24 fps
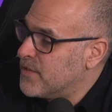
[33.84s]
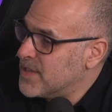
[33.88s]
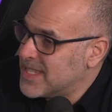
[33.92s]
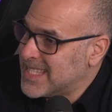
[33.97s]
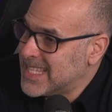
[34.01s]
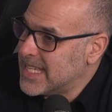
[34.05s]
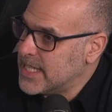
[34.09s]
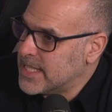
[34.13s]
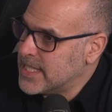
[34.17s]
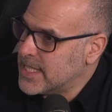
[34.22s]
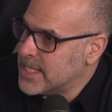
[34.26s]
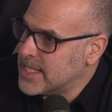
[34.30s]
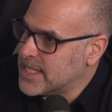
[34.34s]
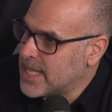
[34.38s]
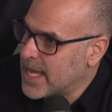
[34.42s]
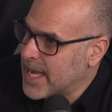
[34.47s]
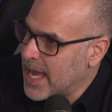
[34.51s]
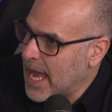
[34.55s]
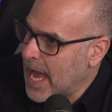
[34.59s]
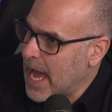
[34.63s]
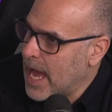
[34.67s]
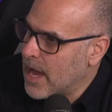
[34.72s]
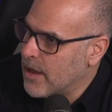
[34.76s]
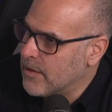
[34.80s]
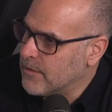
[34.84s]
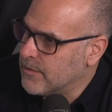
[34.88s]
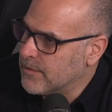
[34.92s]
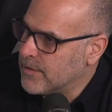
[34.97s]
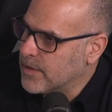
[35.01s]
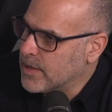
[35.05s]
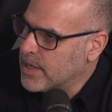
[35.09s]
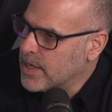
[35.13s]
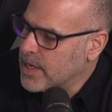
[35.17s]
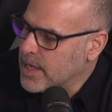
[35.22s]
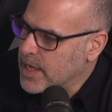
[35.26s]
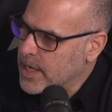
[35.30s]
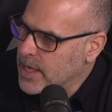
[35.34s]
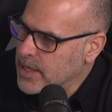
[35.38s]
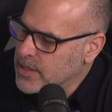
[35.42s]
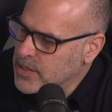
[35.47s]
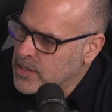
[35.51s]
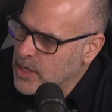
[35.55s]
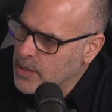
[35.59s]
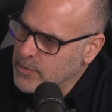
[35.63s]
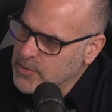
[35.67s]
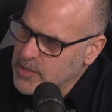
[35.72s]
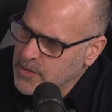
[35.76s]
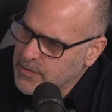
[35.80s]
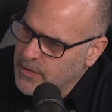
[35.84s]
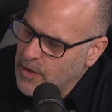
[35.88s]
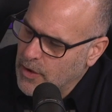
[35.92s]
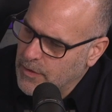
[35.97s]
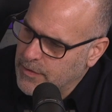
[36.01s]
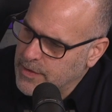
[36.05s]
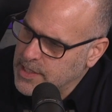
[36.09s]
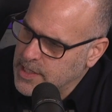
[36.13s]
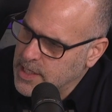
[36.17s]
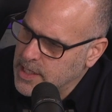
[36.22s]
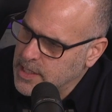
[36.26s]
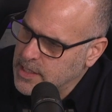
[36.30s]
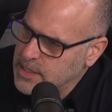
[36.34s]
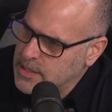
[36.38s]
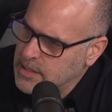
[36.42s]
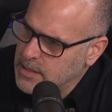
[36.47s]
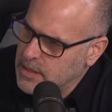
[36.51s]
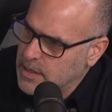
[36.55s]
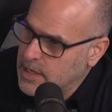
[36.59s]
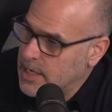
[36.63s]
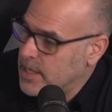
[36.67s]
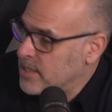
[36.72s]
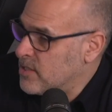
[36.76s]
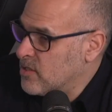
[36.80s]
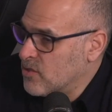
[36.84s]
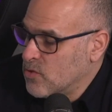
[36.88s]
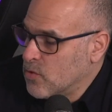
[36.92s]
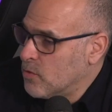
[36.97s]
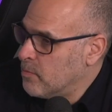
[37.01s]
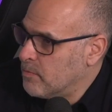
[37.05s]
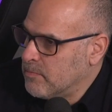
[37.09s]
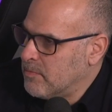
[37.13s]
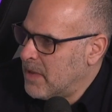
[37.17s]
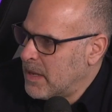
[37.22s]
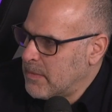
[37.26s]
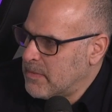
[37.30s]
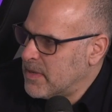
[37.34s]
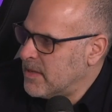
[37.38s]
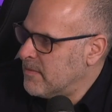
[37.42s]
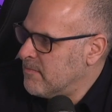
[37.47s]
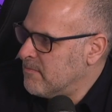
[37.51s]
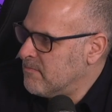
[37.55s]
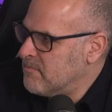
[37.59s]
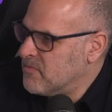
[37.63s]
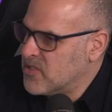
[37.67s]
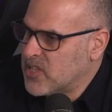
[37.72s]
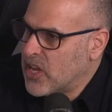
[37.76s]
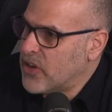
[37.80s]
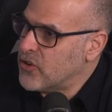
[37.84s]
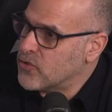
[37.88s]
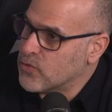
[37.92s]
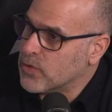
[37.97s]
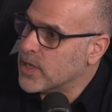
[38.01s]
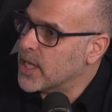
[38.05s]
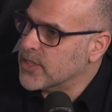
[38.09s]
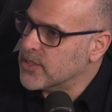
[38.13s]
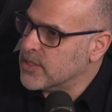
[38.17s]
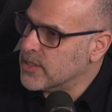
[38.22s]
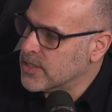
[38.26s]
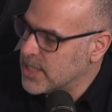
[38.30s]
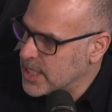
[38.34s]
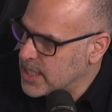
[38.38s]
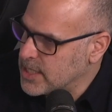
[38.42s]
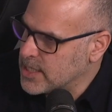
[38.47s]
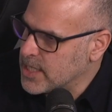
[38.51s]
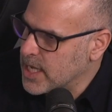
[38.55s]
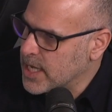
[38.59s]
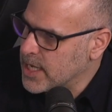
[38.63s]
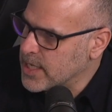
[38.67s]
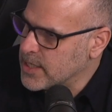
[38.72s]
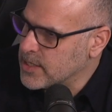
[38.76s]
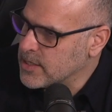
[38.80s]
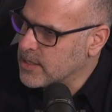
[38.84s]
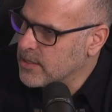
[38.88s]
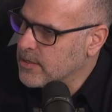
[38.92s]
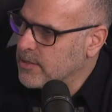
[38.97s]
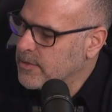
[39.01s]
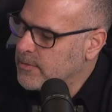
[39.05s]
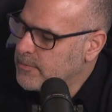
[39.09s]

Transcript: the facilities they have. Mm. In terms of offices, let's talk maybe central London these days.